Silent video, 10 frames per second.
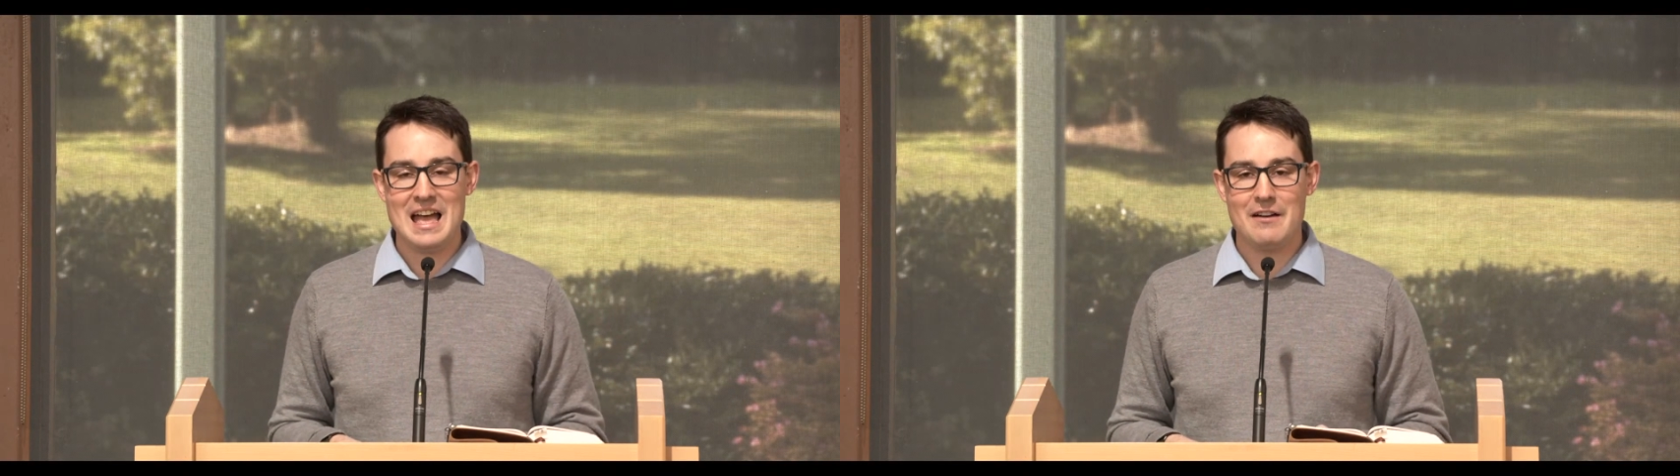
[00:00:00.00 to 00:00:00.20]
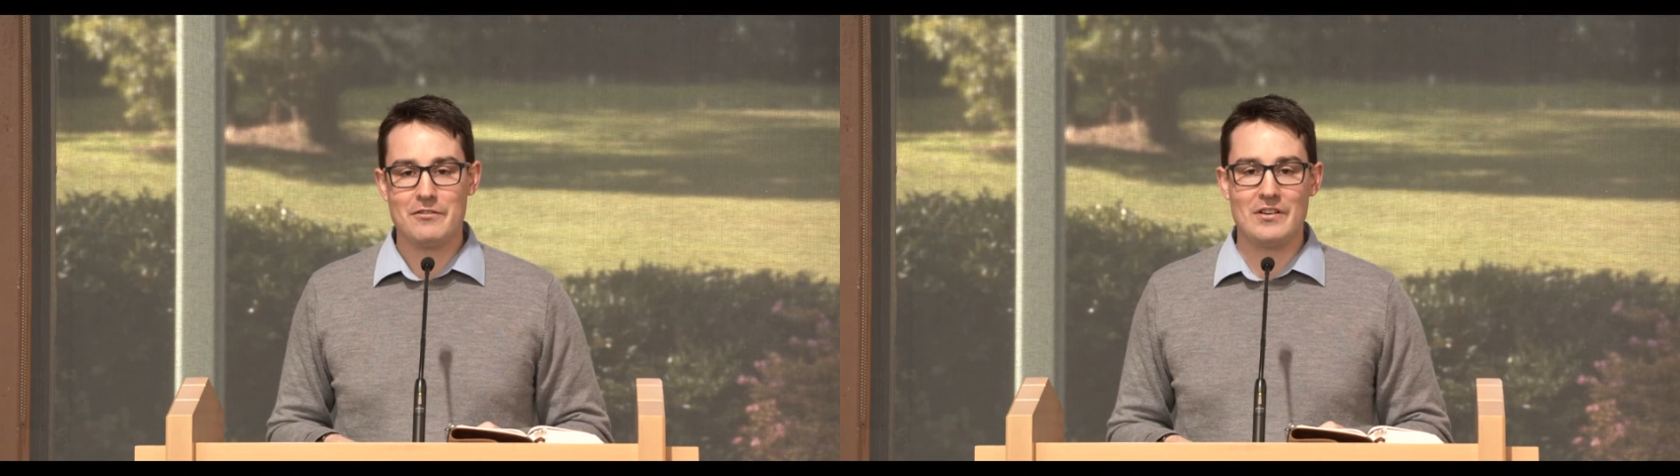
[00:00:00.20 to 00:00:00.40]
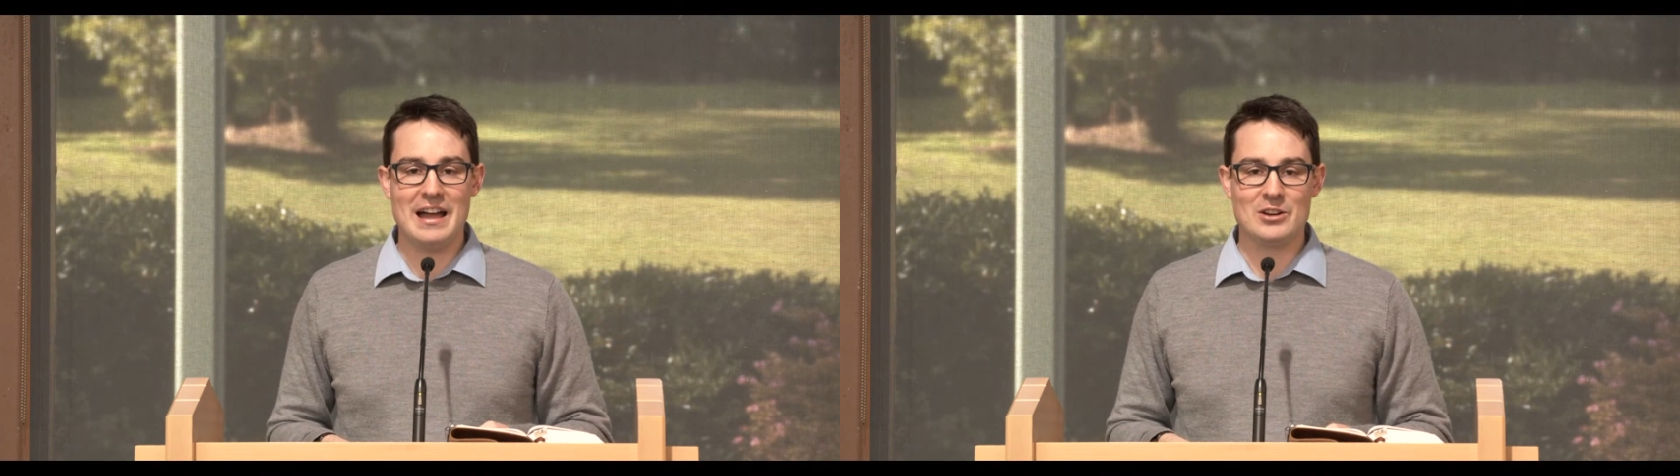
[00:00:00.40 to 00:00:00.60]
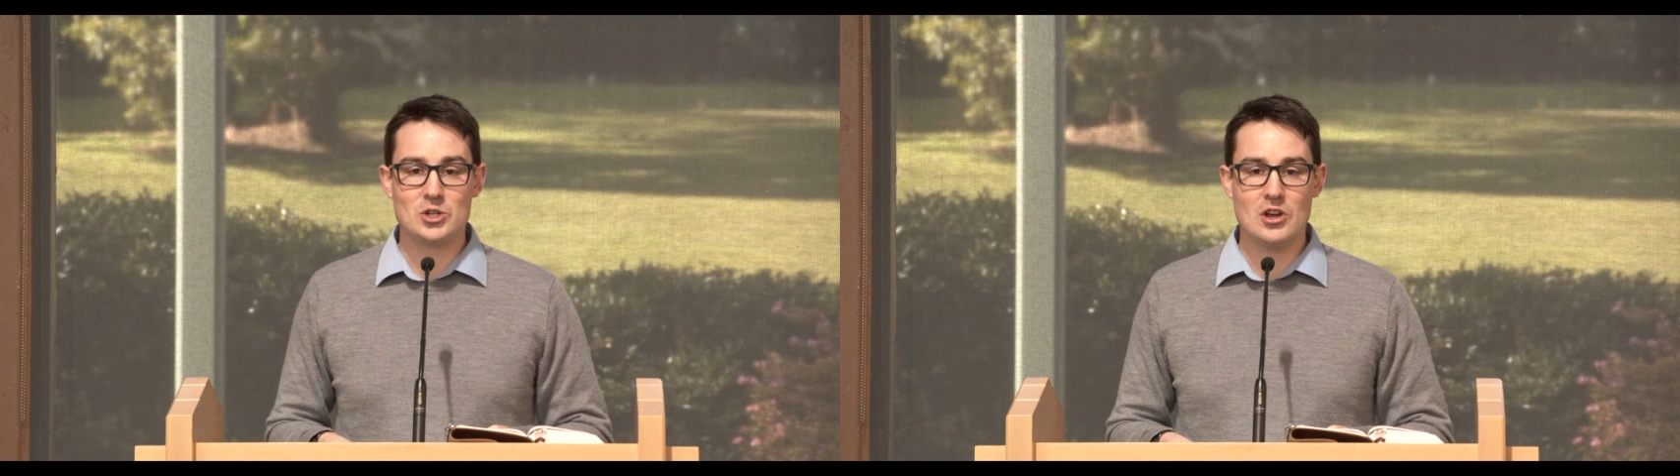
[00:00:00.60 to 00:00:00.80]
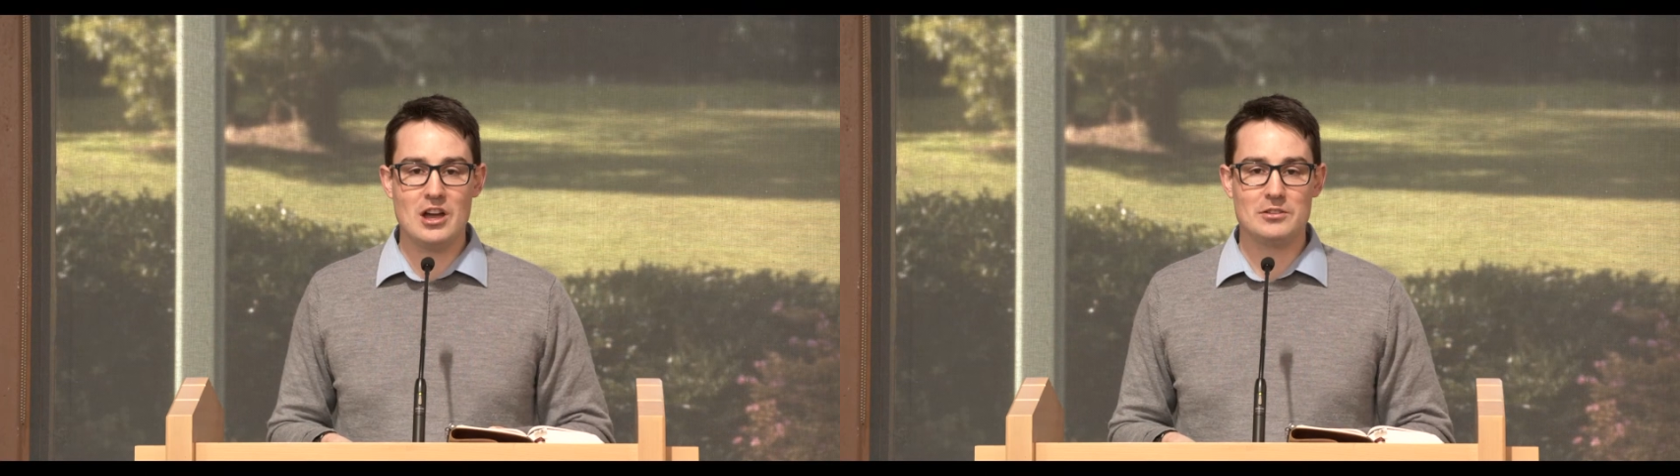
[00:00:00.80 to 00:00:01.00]
for our
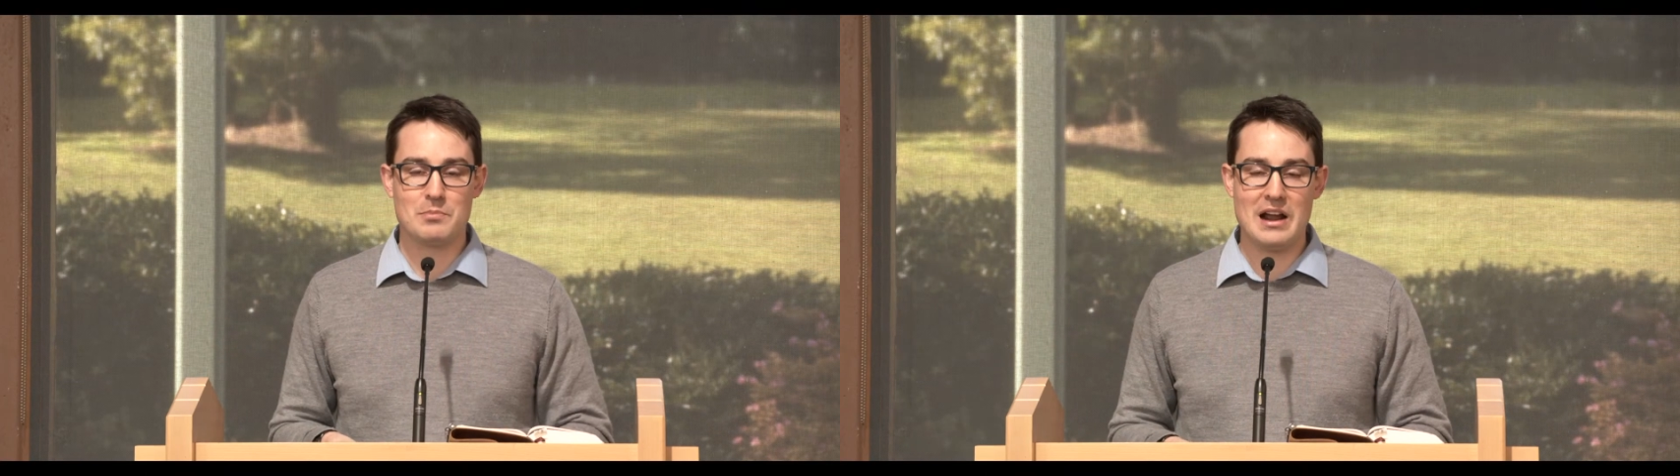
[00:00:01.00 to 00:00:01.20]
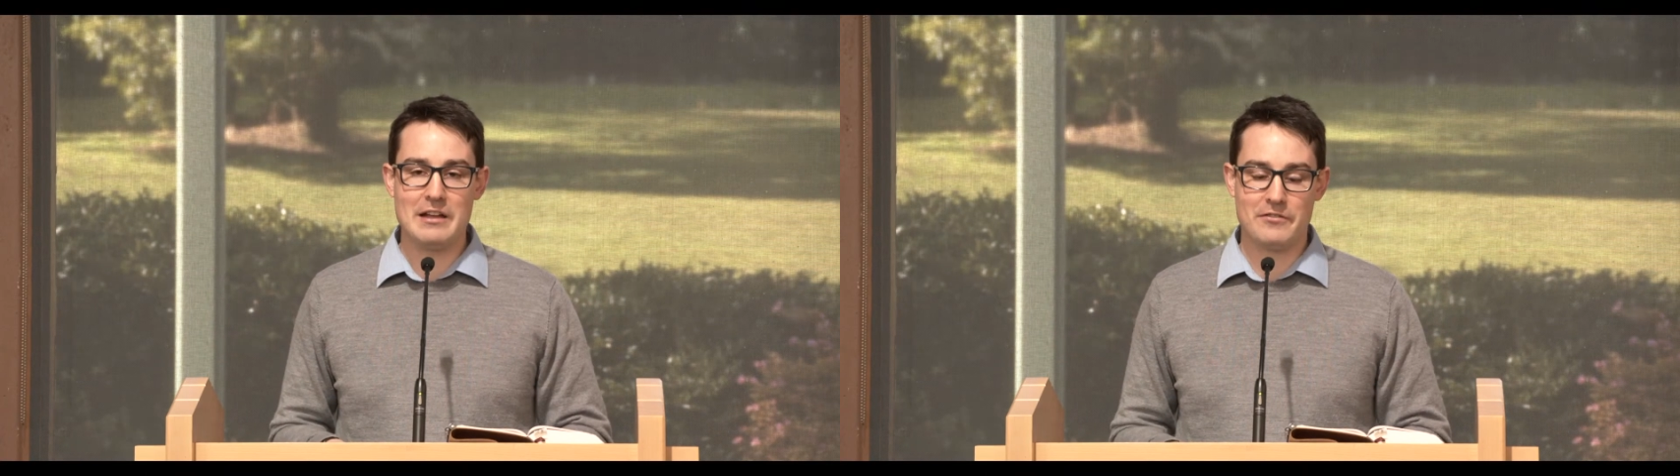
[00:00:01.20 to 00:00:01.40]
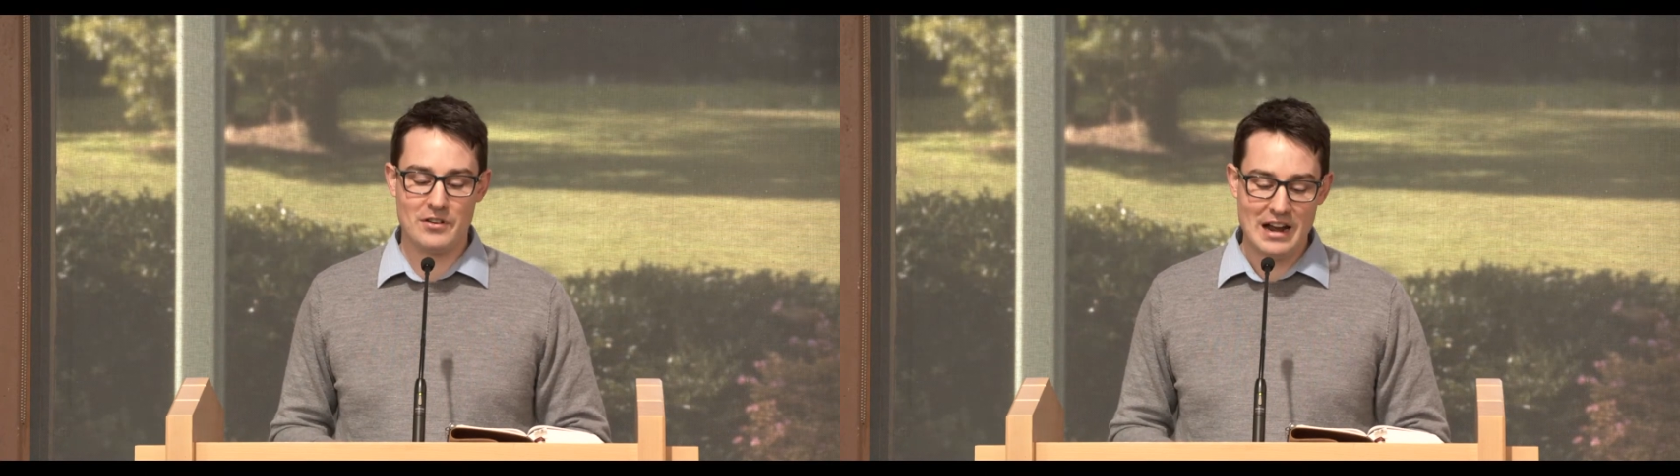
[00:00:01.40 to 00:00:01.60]
church, praying for